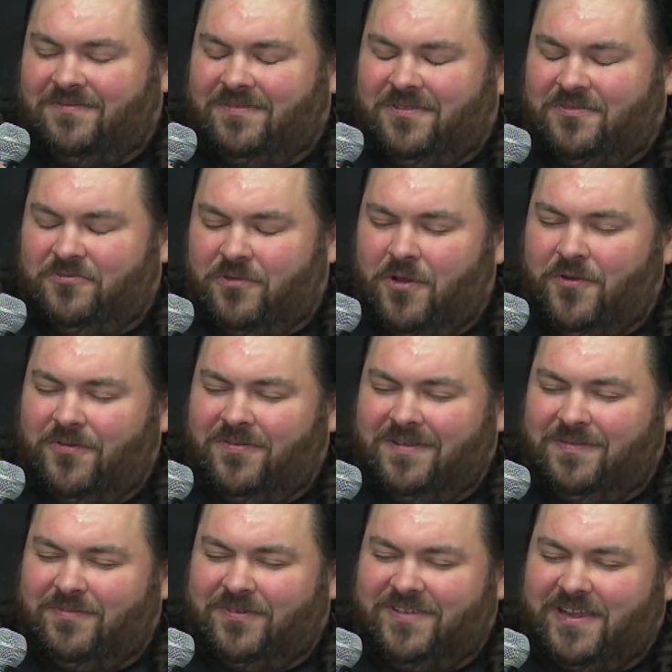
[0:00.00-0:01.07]
the drone
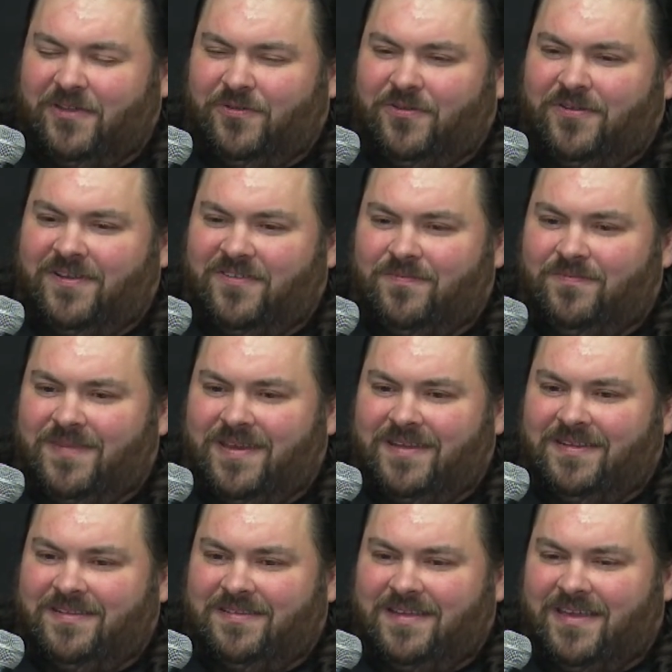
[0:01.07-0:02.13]
in particular
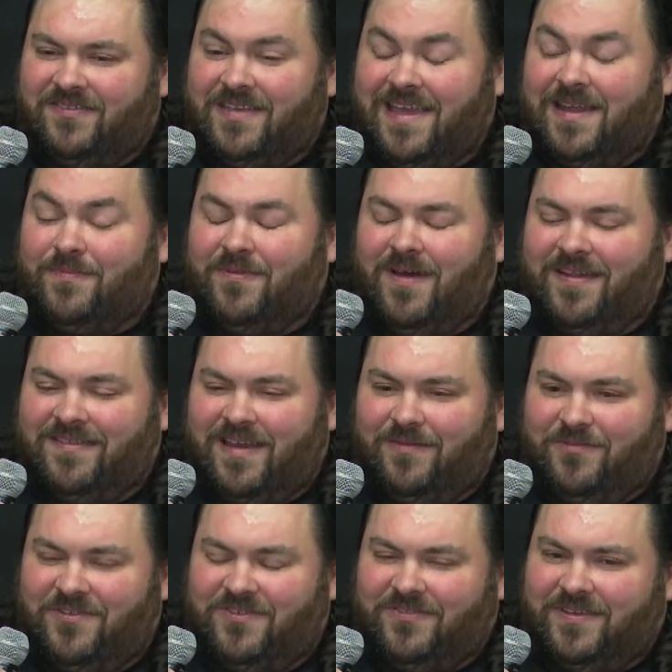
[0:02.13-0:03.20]
has taken up a lot of
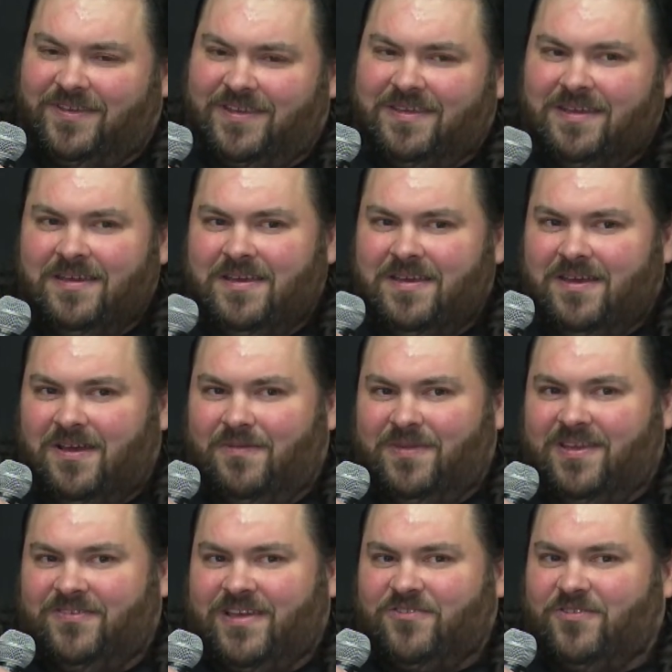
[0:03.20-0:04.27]
time recently
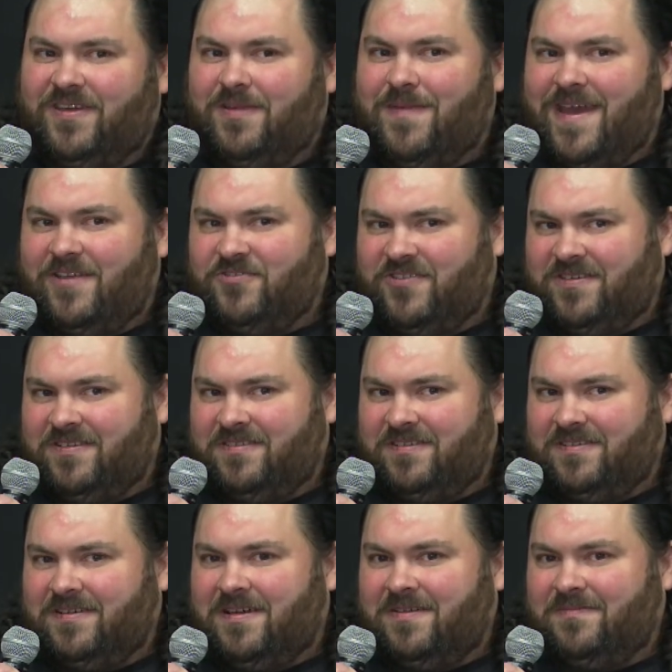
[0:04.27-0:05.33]
because, as you can imagine,
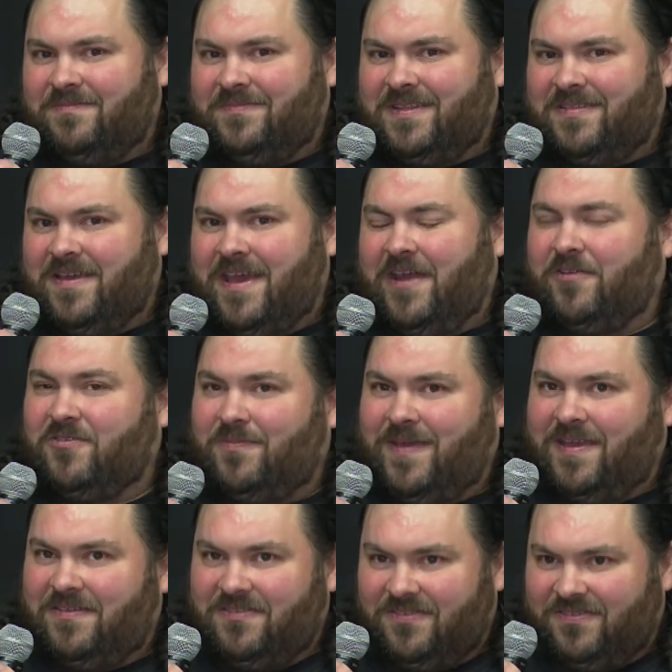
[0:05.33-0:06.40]
the
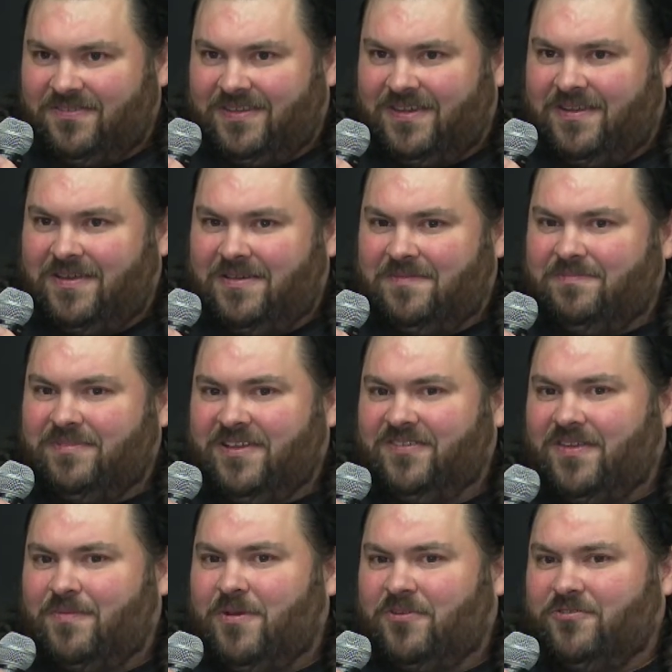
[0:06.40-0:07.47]
airspace in a place
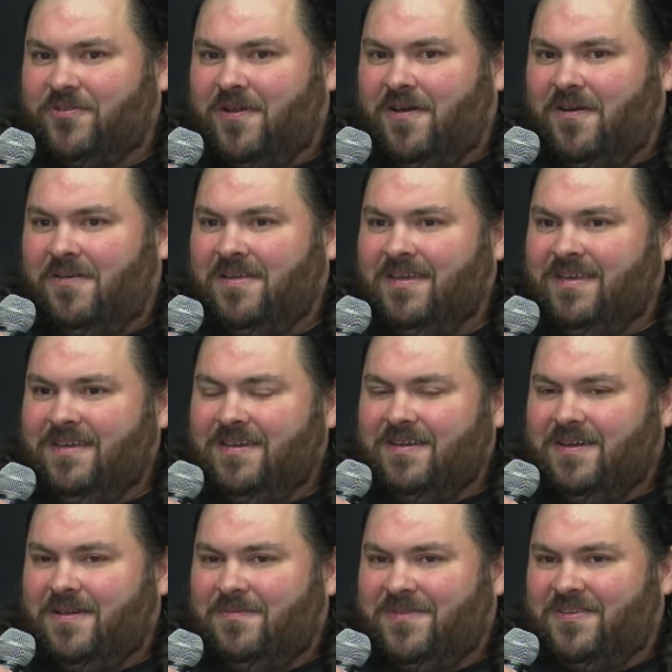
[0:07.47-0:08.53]
like Montreal
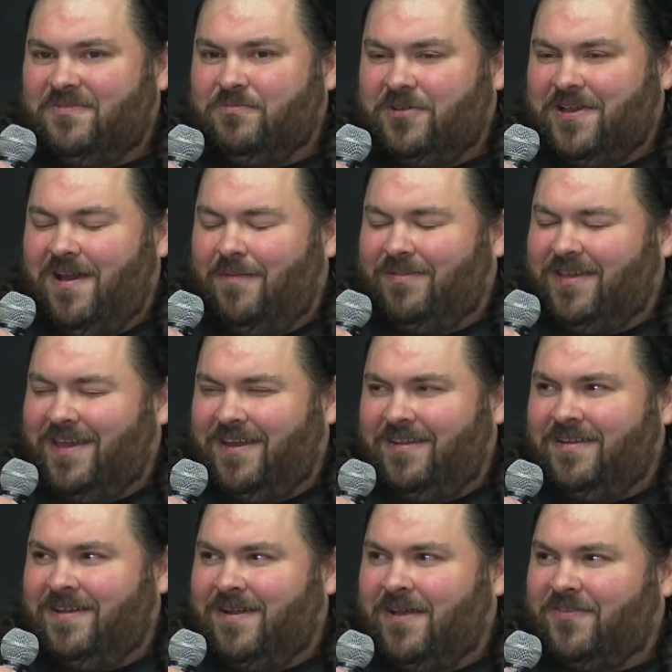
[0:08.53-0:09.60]
is pretty
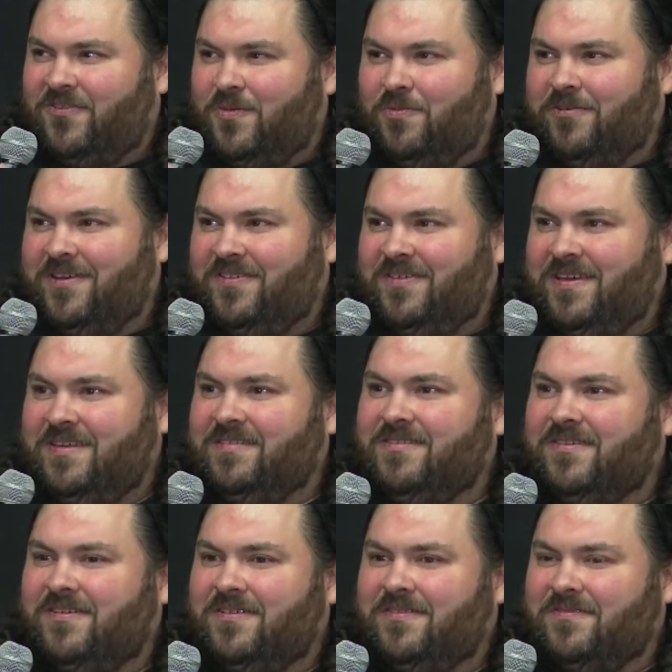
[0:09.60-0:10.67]
complicated and not super easy
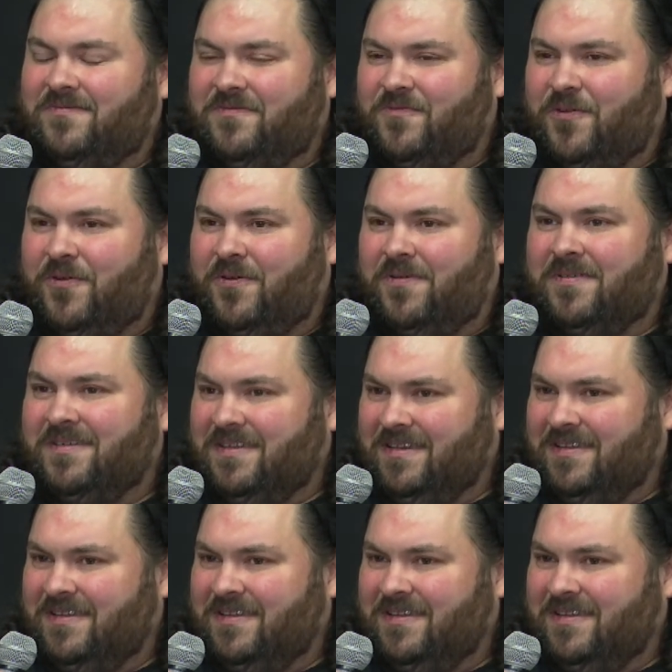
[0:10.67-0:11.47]
for